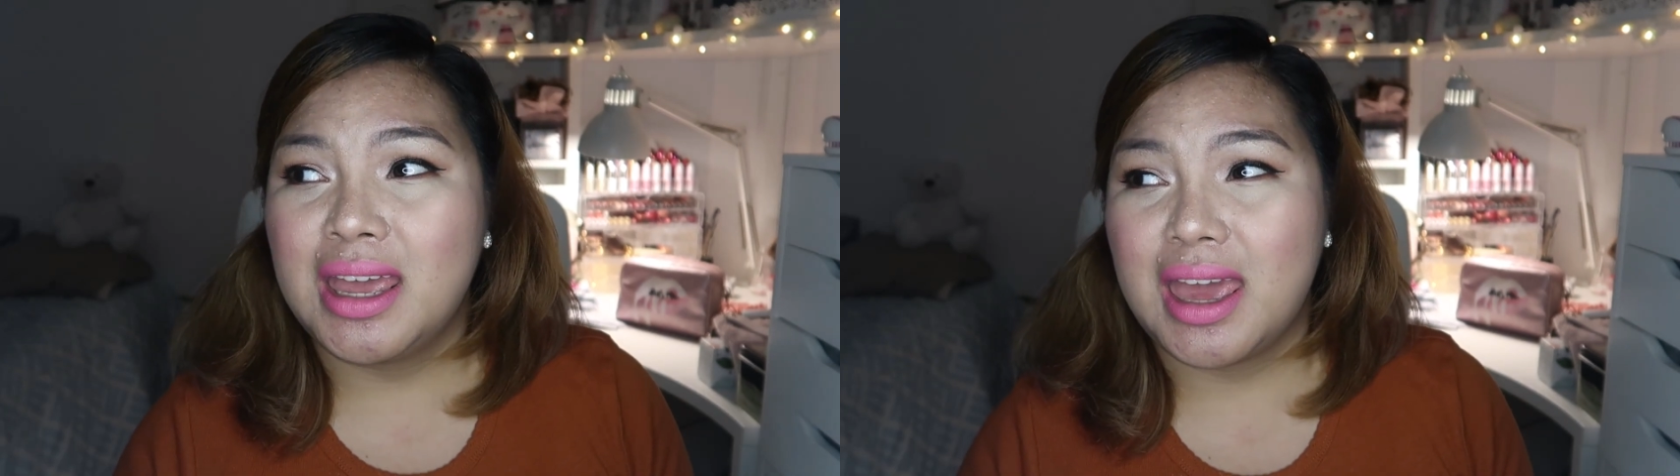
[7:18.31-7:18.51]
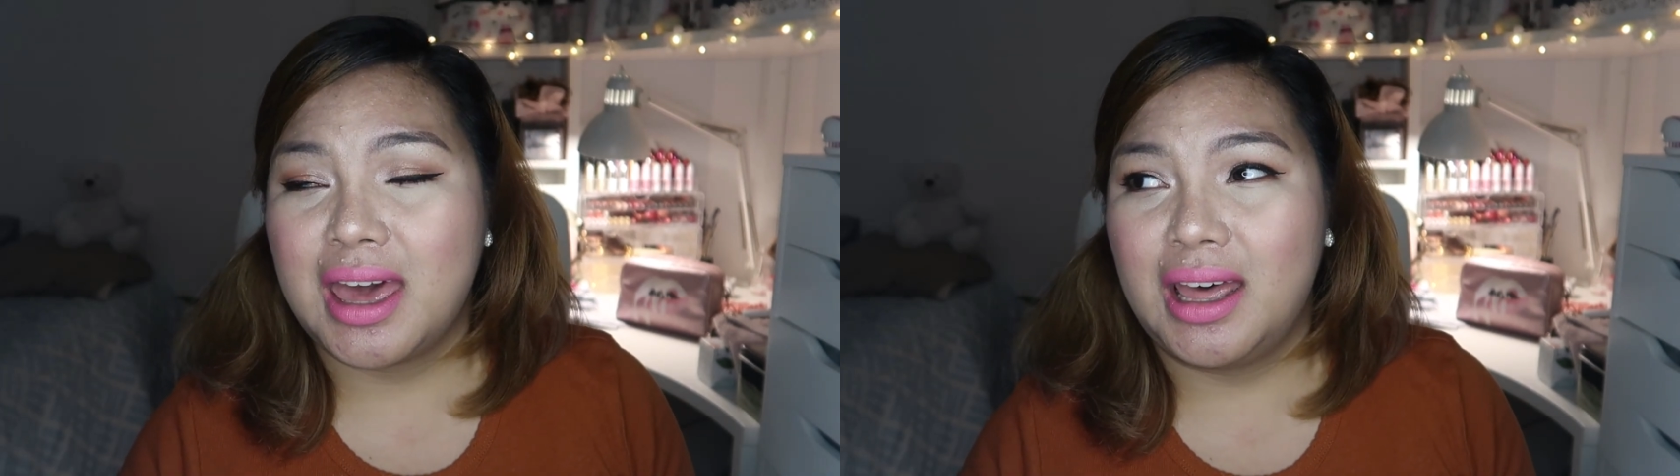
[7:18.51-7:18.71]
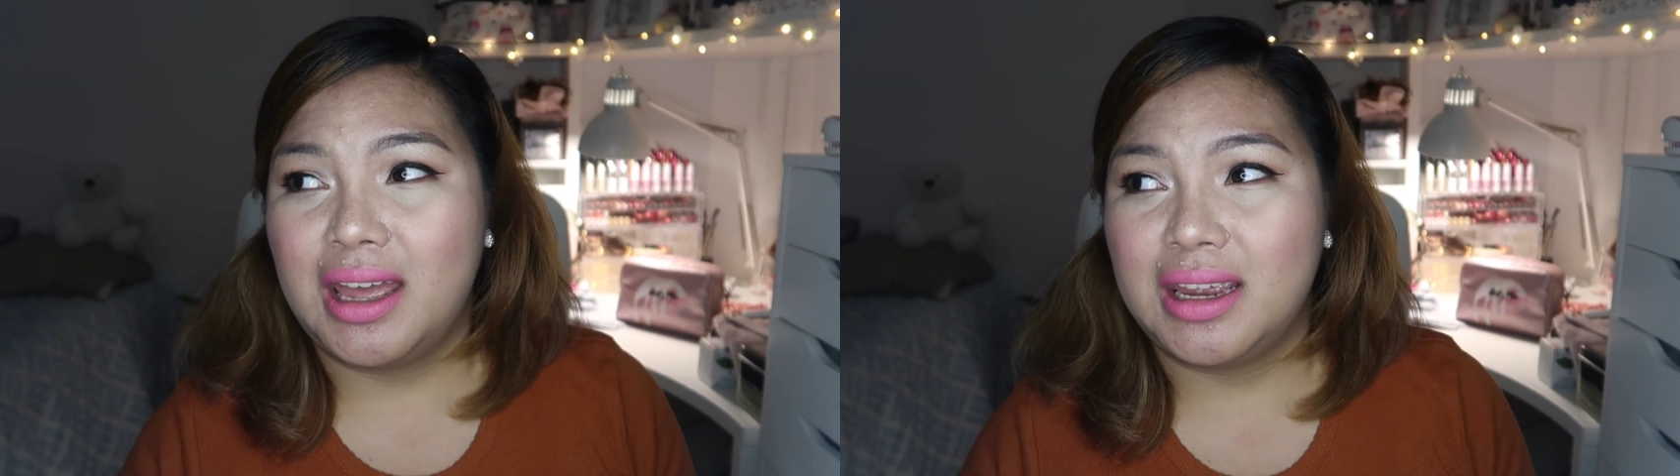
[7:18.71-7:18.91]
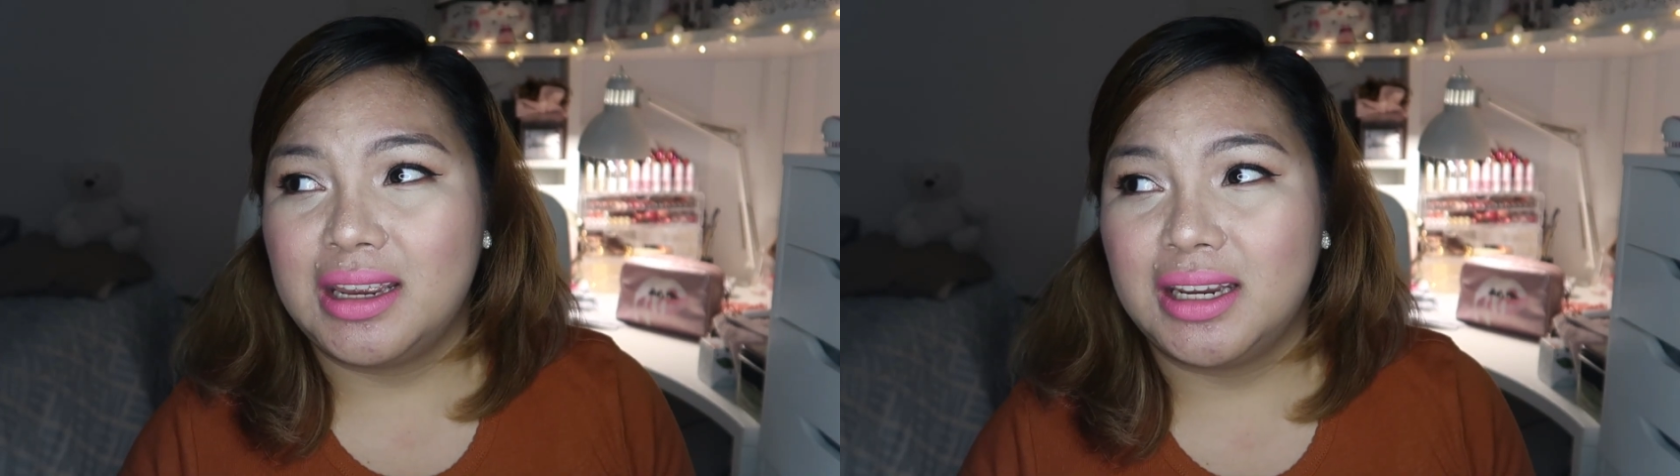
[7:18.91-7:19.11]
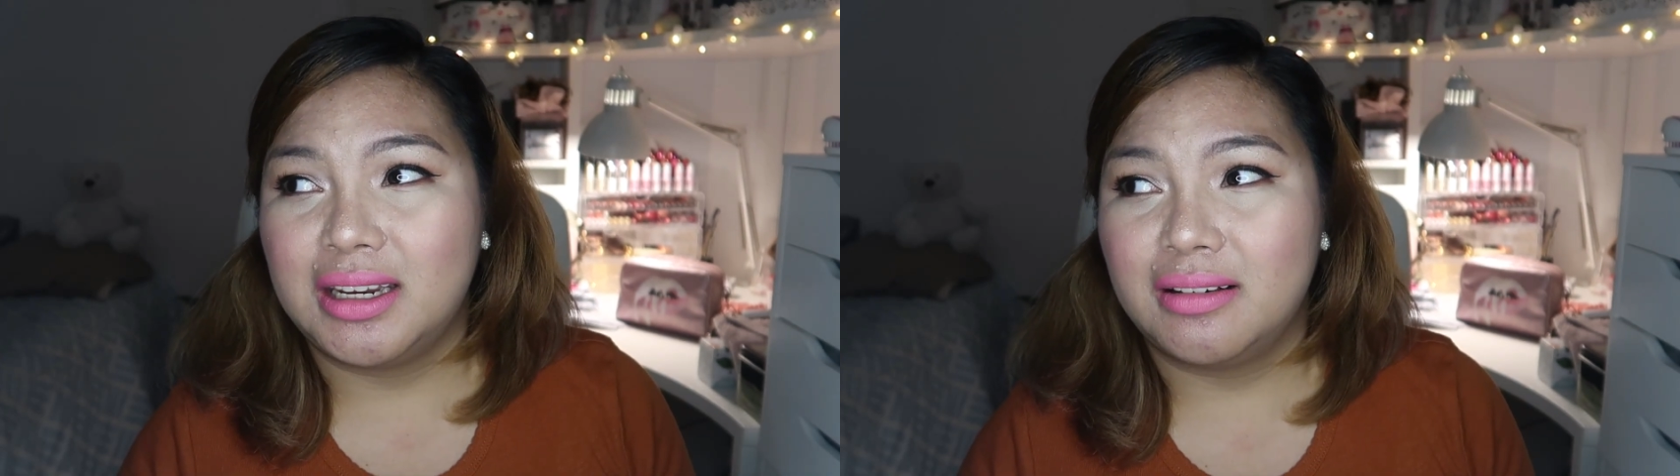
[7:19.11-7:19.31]

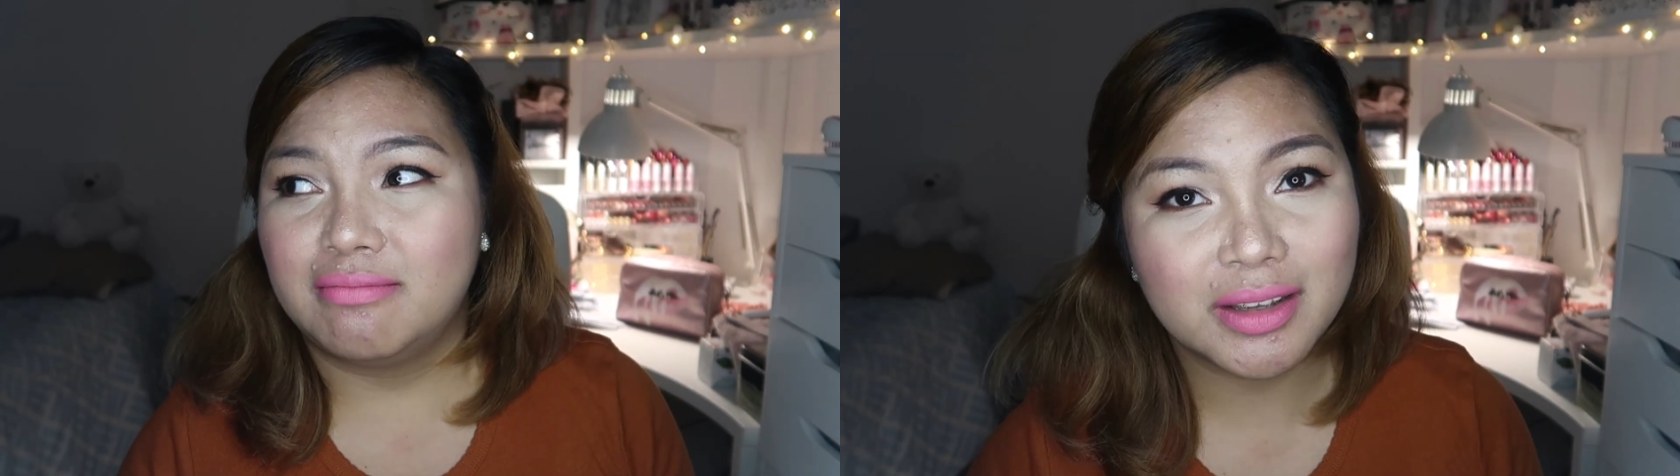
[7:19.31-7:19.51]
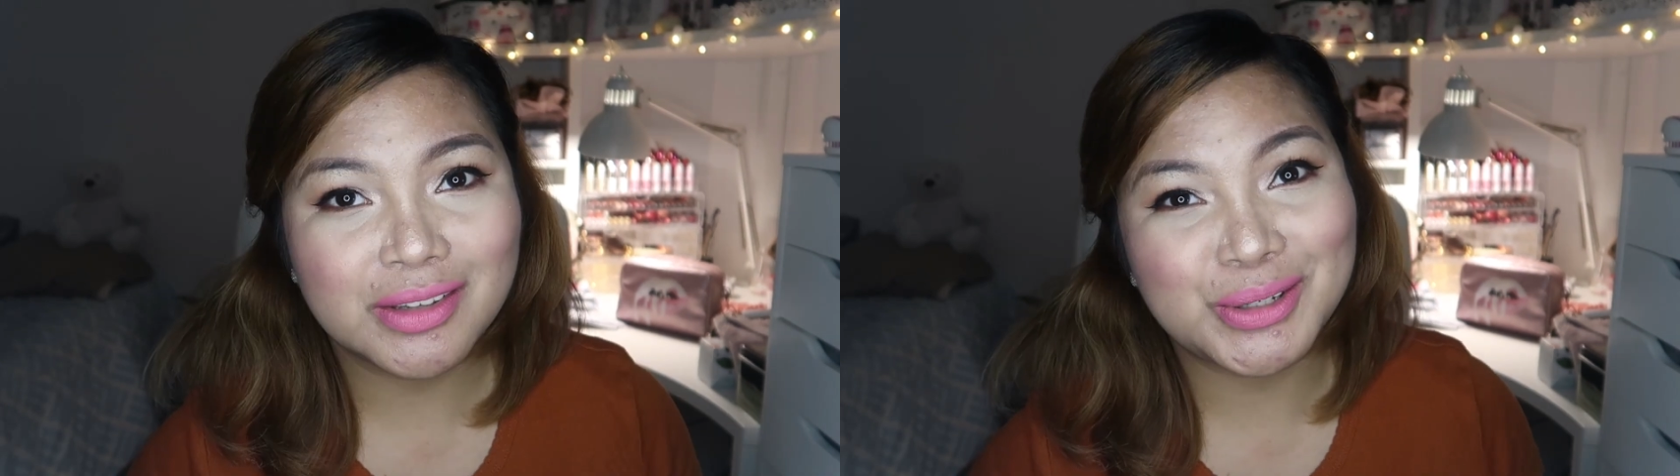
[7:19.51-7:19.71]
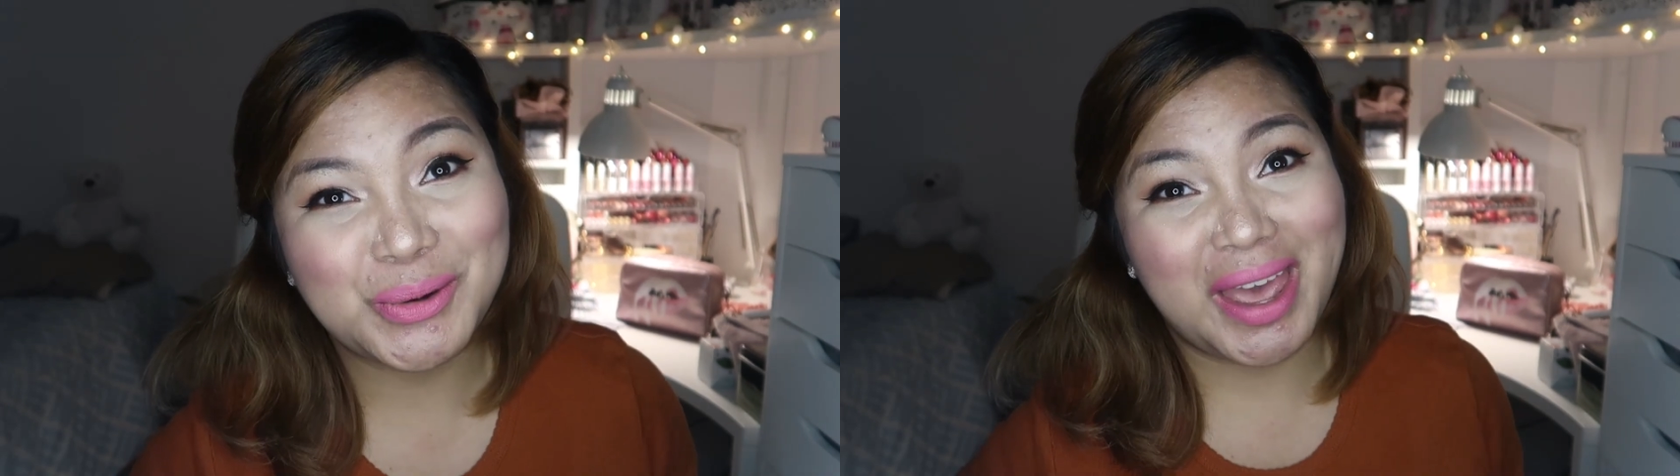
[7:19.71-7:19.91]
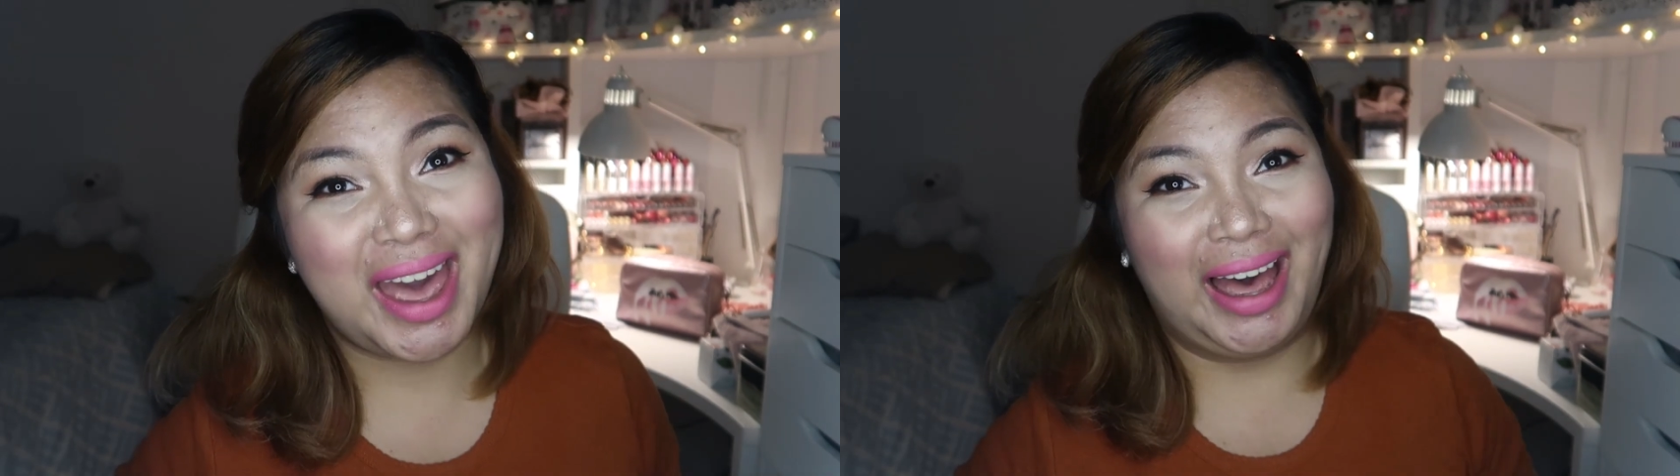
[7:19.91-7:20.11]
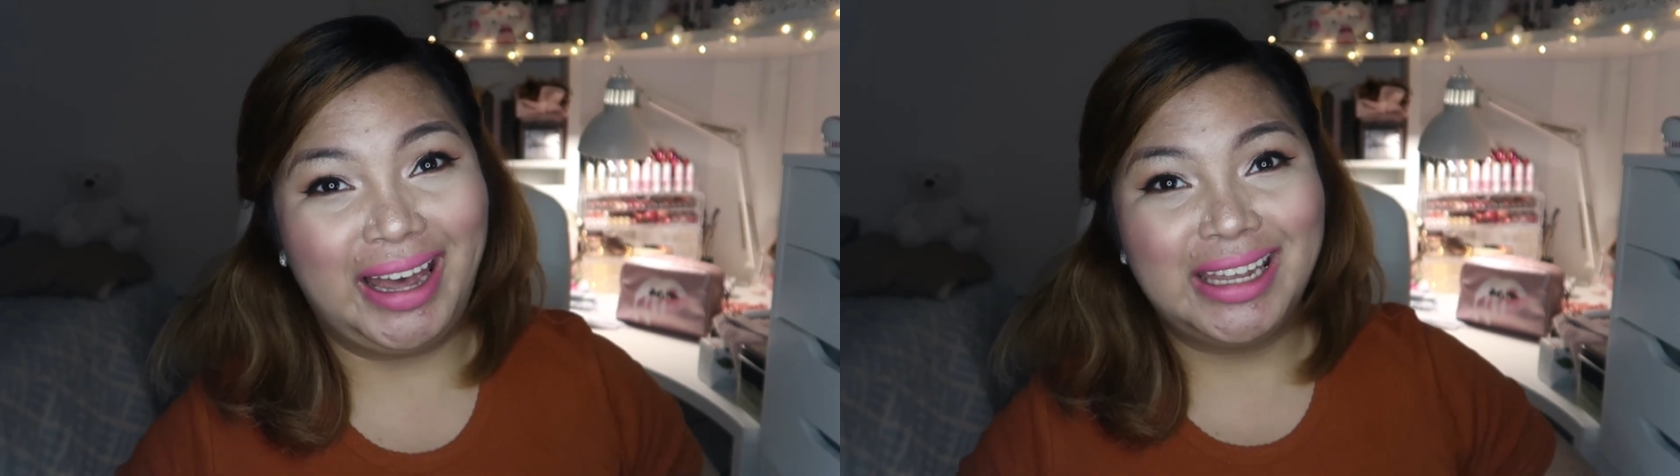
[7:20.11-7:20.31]
And so
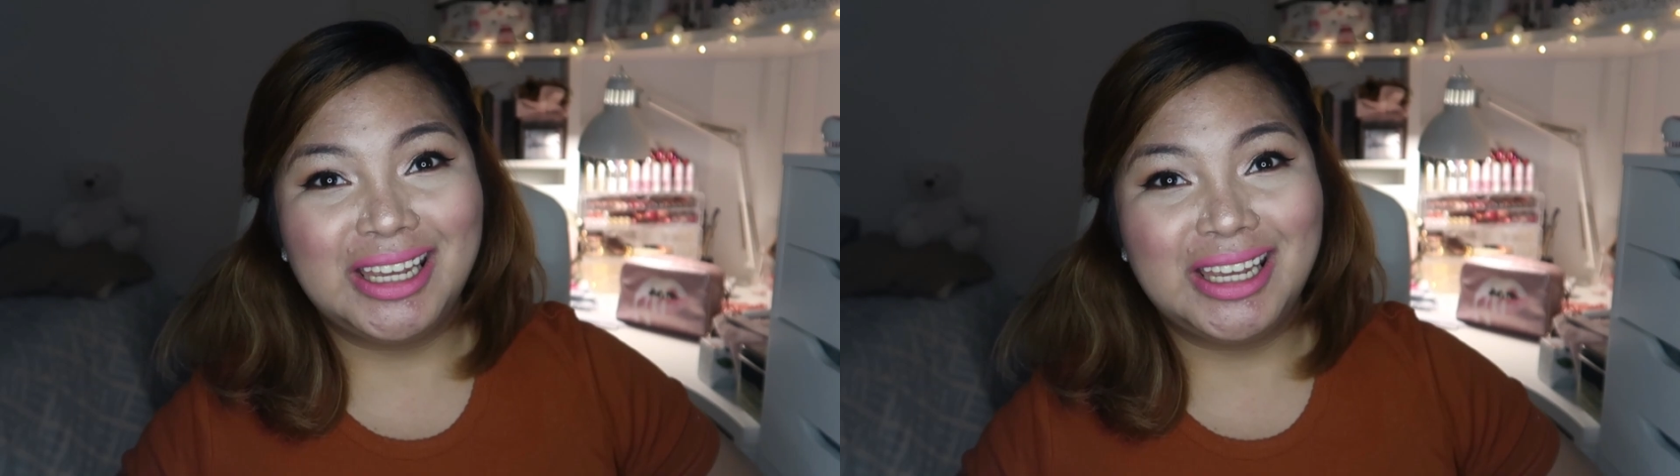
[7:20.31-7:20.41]
yeah,